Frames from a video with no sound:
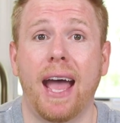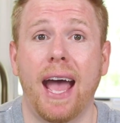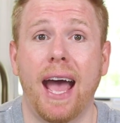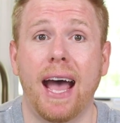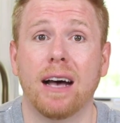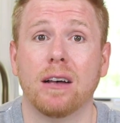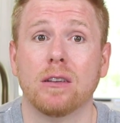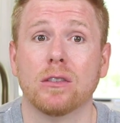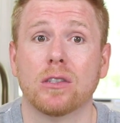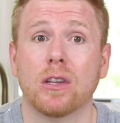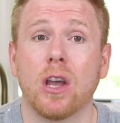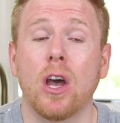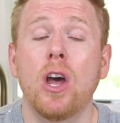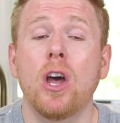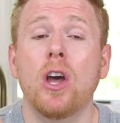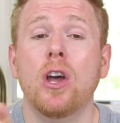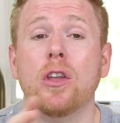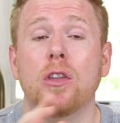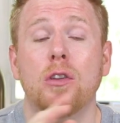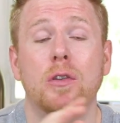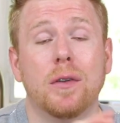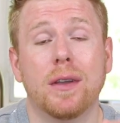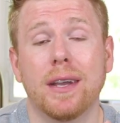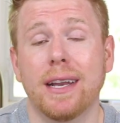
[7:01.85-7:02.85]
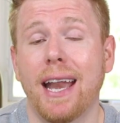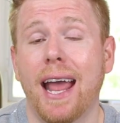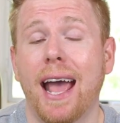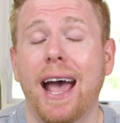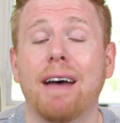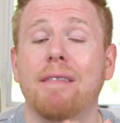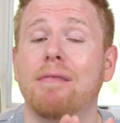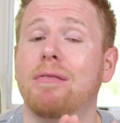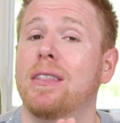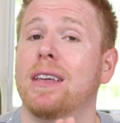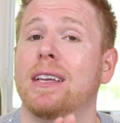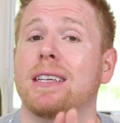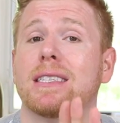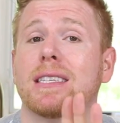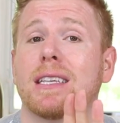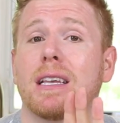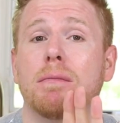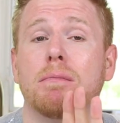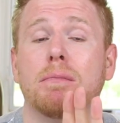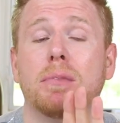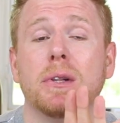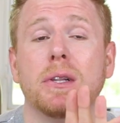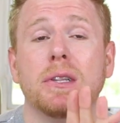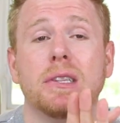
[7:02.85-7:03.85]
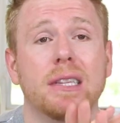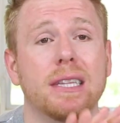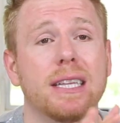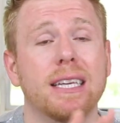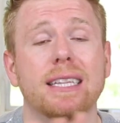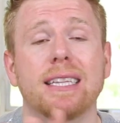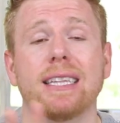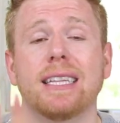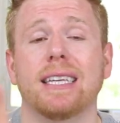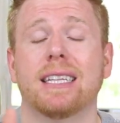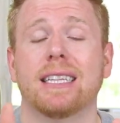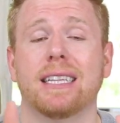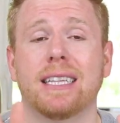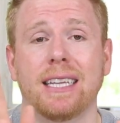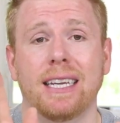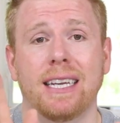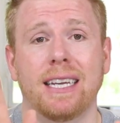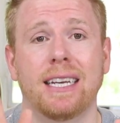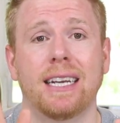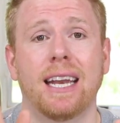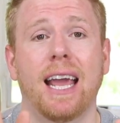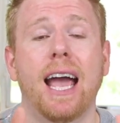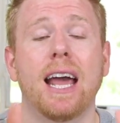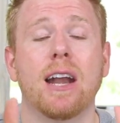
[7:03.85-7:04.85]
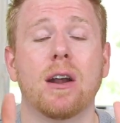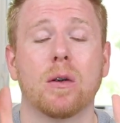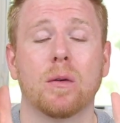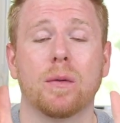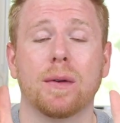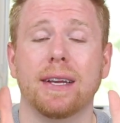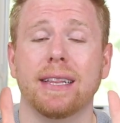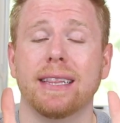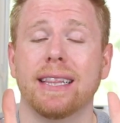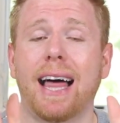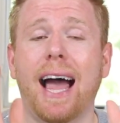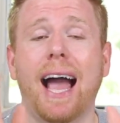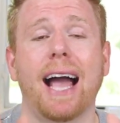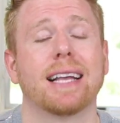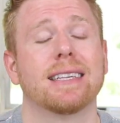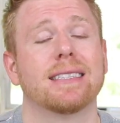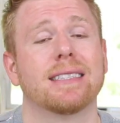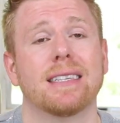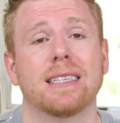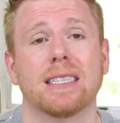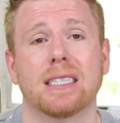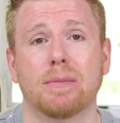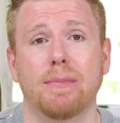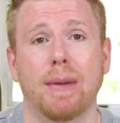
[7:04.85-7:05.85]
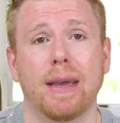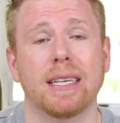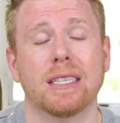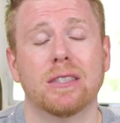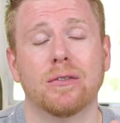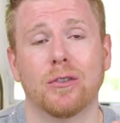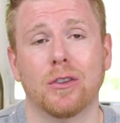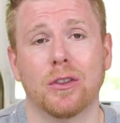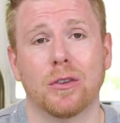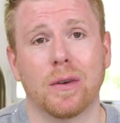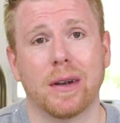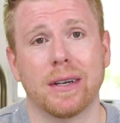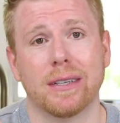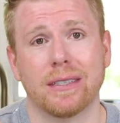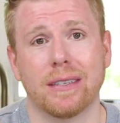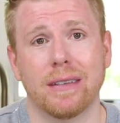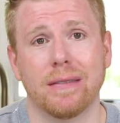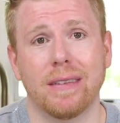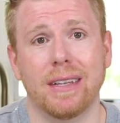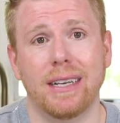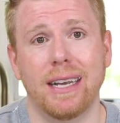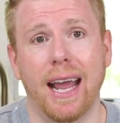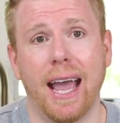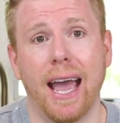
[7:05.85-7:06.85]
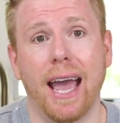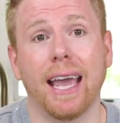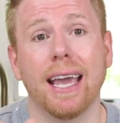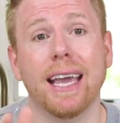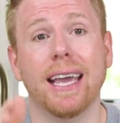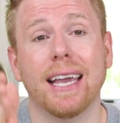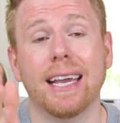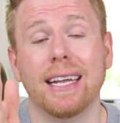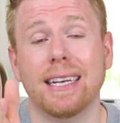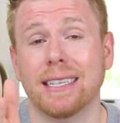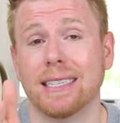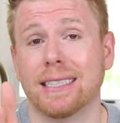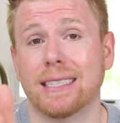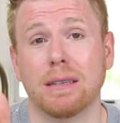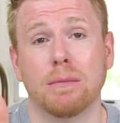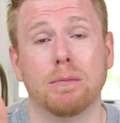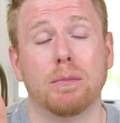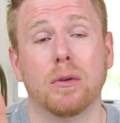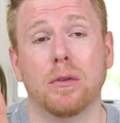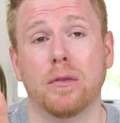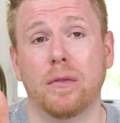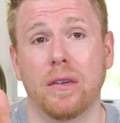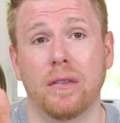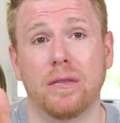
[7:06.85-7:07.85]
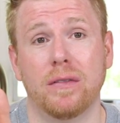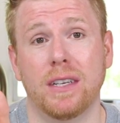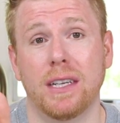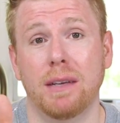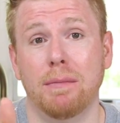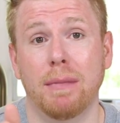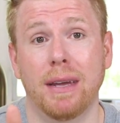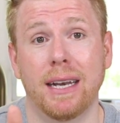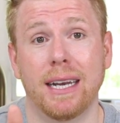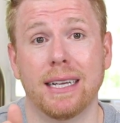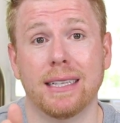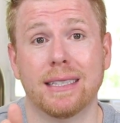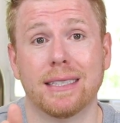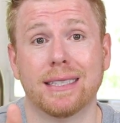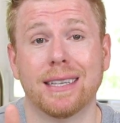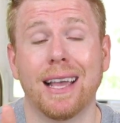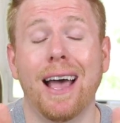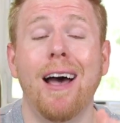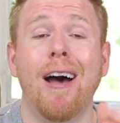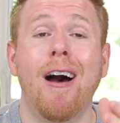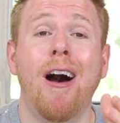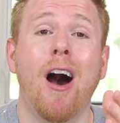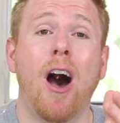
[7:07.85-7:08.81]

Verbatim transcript: the house. You can have things completely clean and a relaxing space for the rest of the day in a simple fifteen minutes.